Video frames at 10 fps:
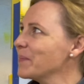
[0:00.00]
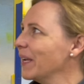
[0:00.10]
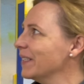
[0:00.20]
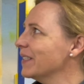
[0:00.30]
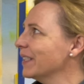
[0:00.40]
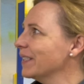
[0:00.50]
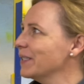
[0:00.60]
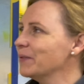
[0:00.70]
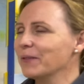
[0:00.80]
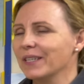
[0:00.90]
painting
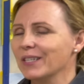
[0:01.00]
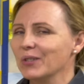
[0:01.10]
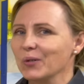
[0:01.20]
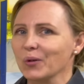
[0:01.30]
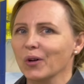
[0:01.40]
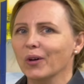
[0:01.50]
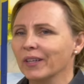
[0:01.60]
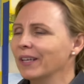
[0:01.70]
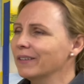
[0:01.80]
is finished or not.